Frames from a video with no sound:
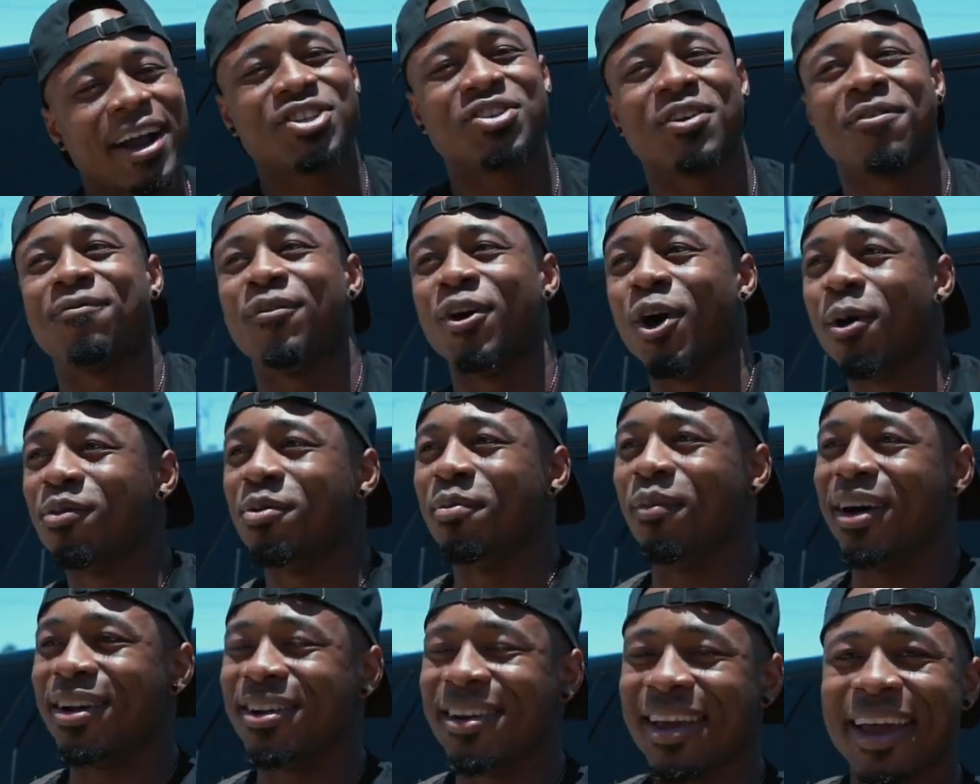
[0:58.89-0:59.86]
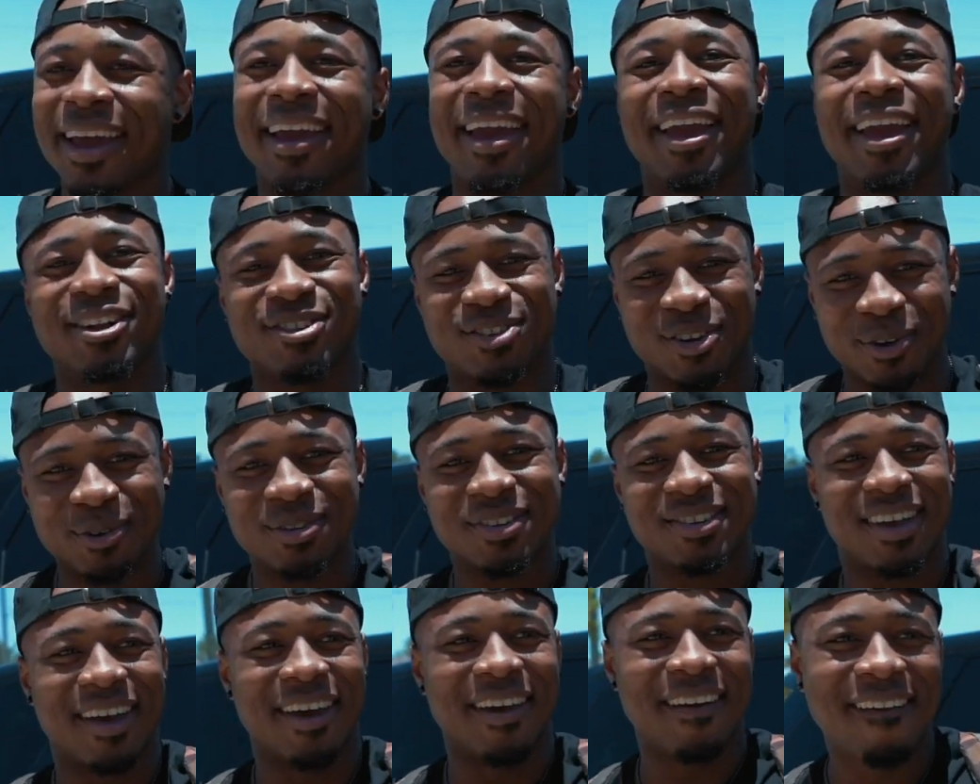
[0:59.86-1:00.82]
actually filmed Monday and
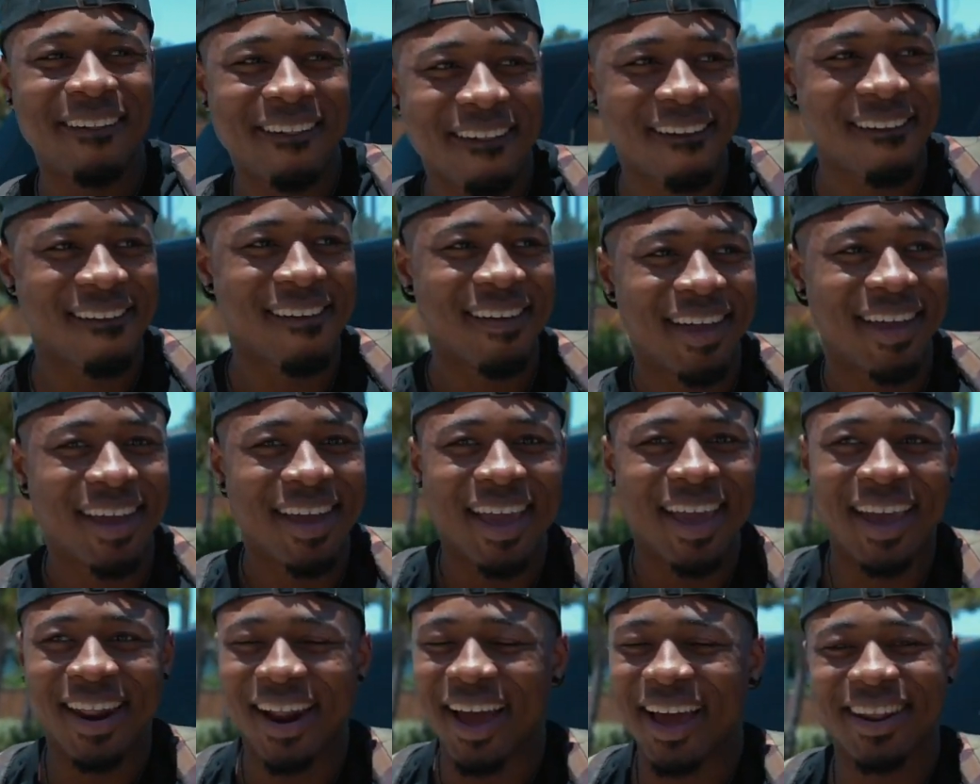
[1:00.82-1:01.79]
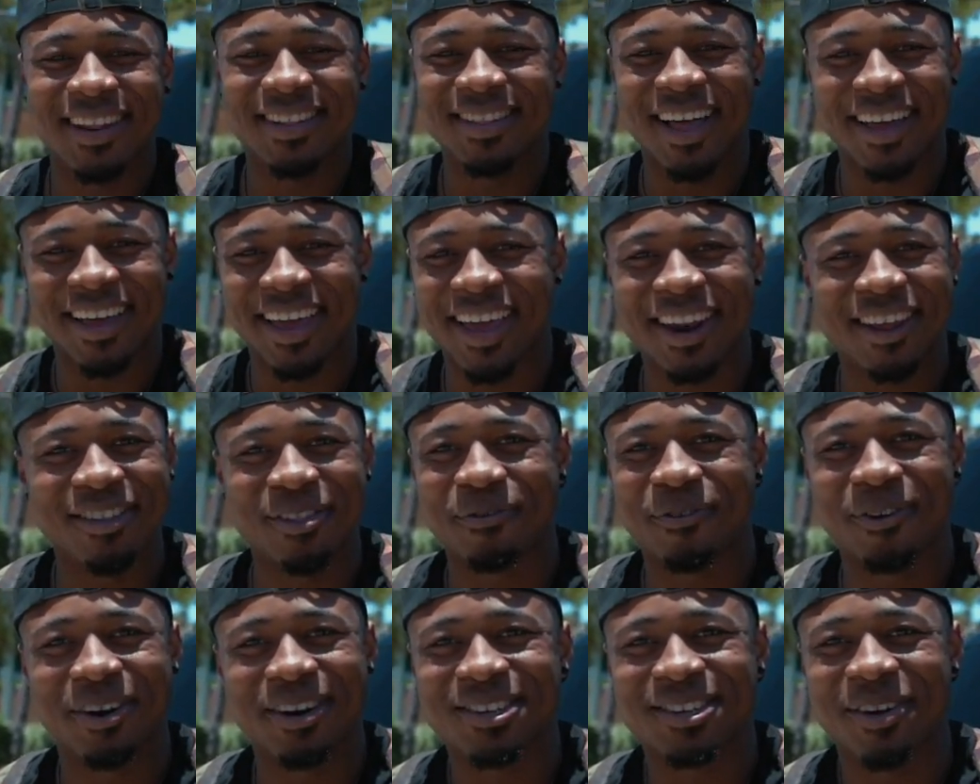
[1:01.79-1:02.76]
Tuesday. And I didn't like any of the
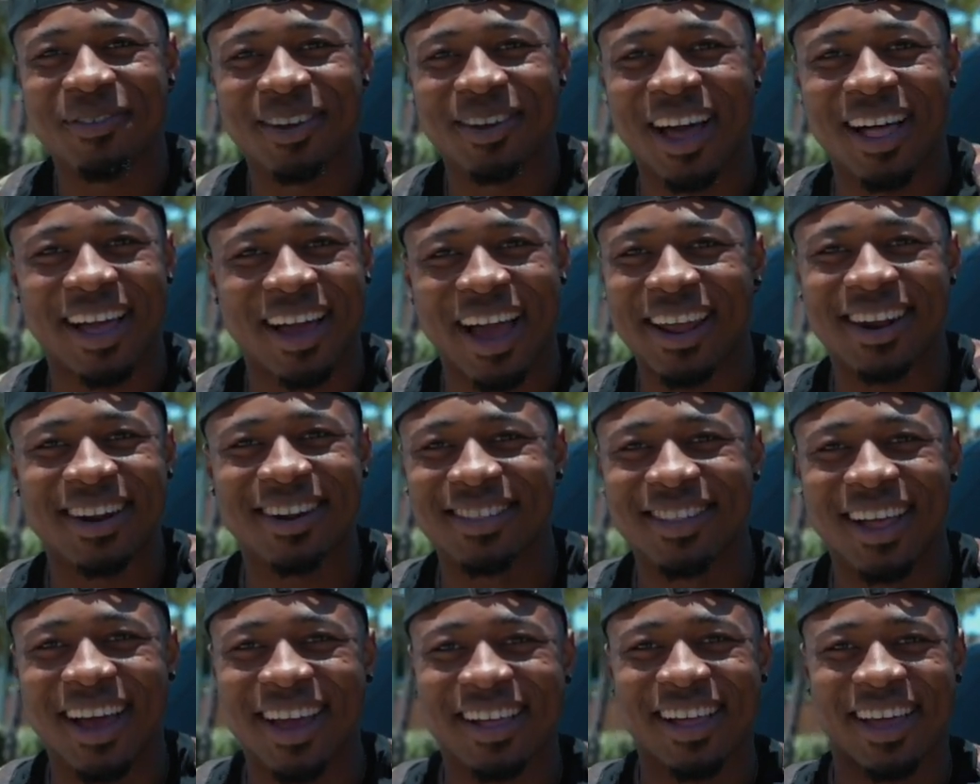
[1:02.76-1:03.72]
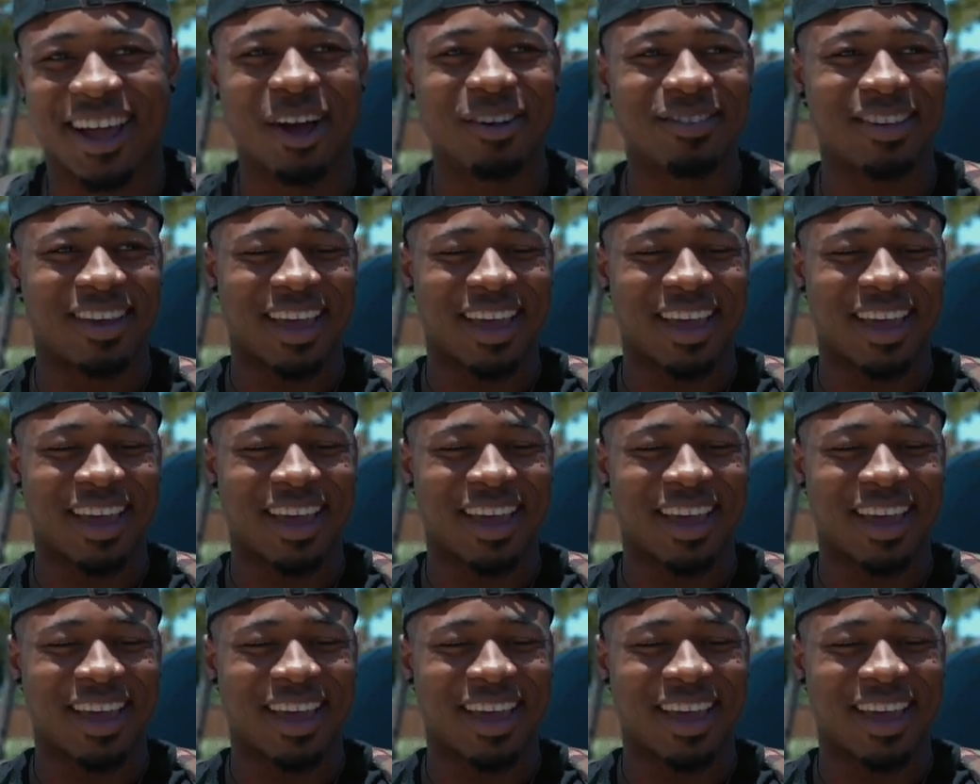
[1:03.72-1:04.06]
footage that we, like I didn't like, like I was